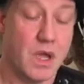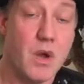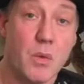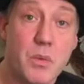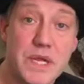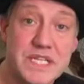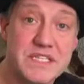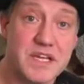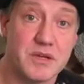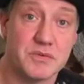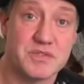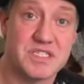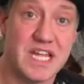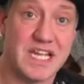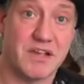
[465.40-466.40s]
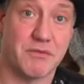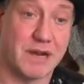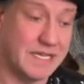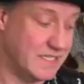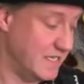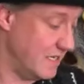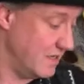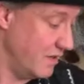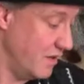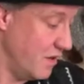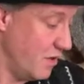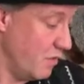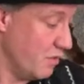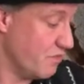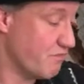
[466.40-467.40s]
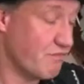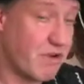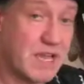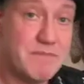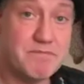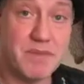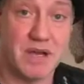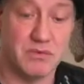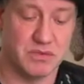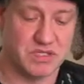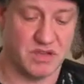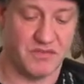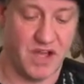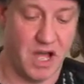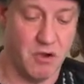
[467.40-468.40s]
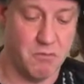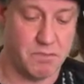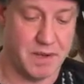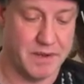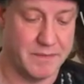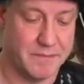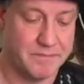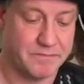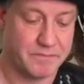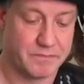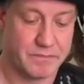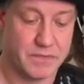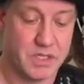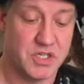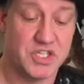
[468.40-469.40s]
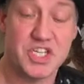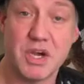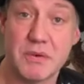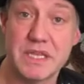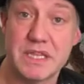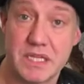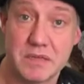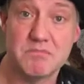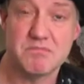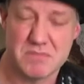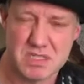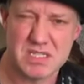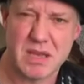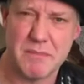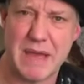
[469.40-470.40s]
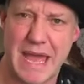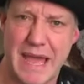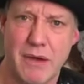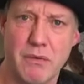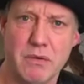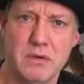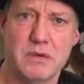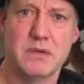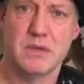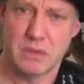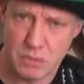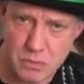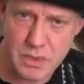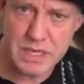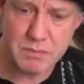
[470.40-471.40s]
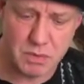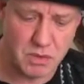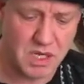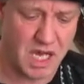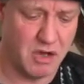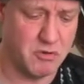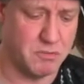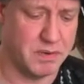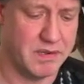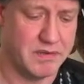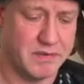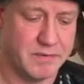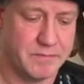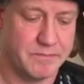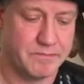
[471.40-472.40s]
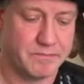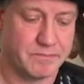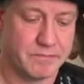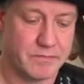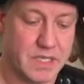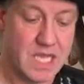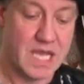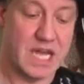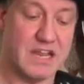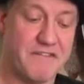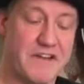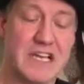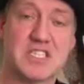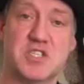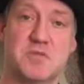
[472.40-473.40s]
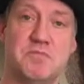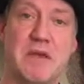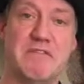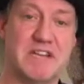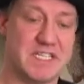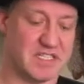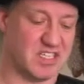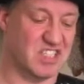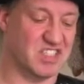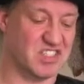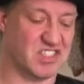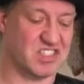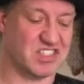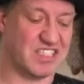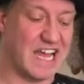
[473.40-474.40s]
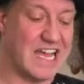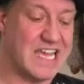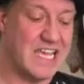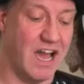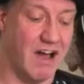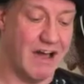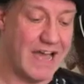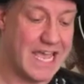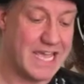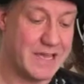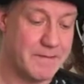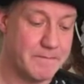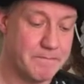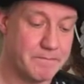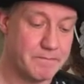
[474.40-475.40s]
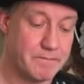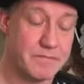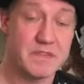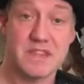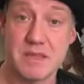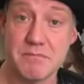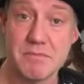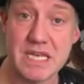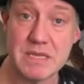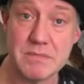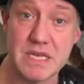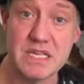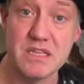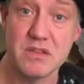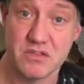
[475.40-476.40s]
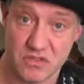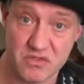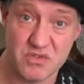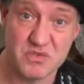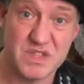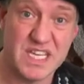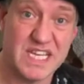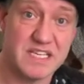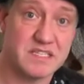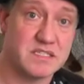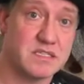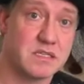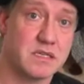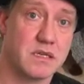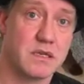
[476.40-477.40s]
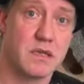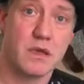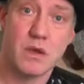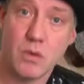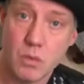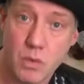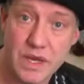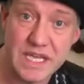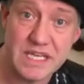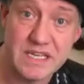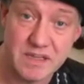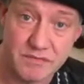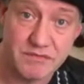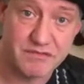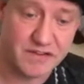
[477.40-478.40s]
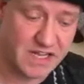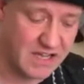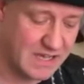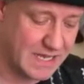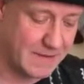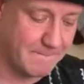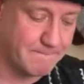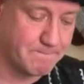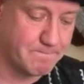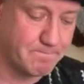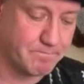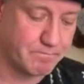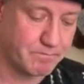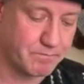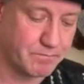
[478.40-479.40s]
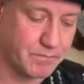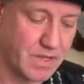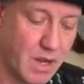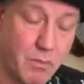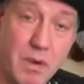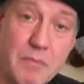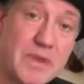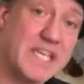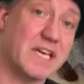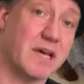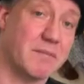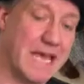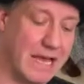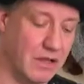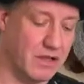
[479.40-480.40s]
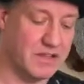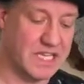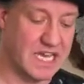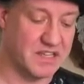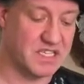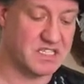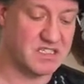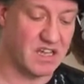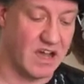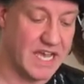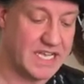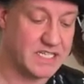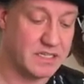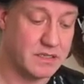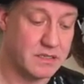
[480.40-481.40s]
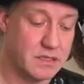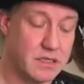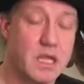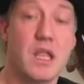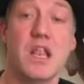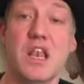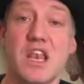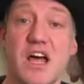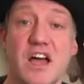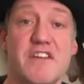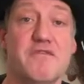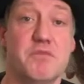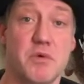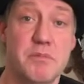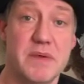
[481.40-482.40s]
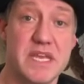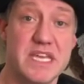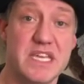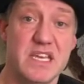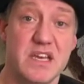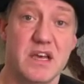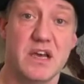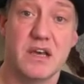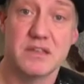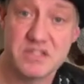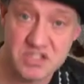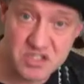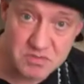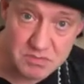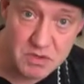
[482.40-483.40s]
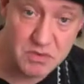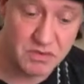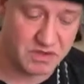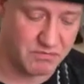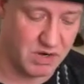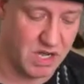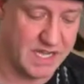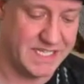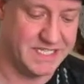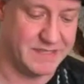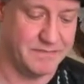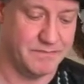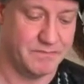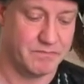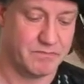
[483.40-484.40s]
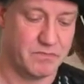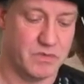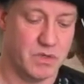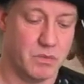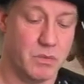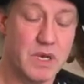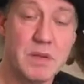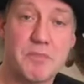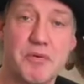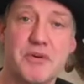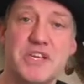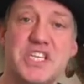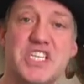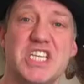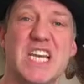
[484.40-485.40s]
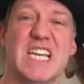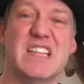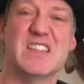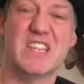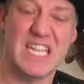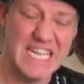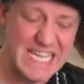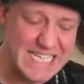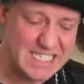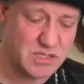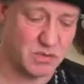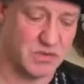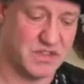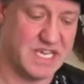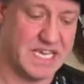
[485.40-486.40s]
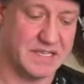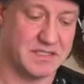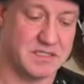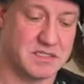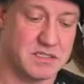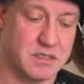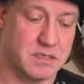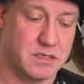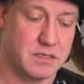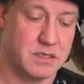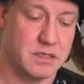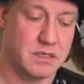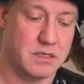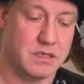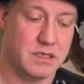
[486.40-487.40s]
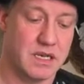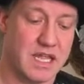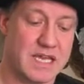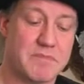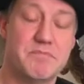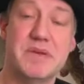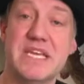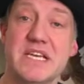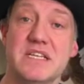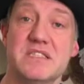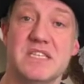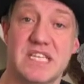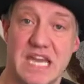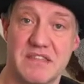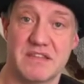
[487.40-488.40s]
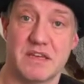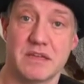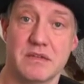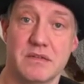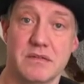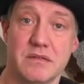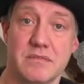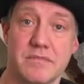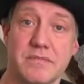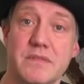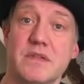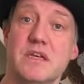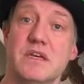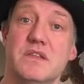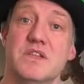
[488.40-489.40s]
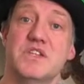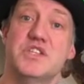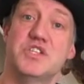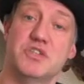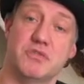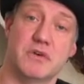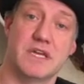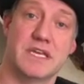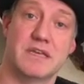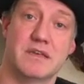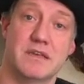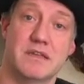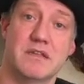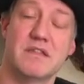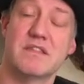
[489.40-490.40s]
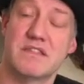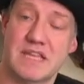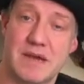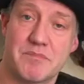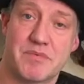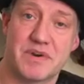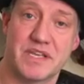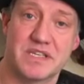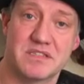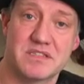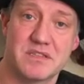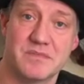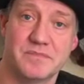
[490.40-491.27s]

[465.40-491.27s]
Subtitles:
Windows decorated with rainbows of hope, showing that somehow we will cope. And if our spirits can stay high, then maybe through this we can fly. And when we out on the other side, life will be a smoother ride. We'll appreciate the little things, like being together and the joy that brings.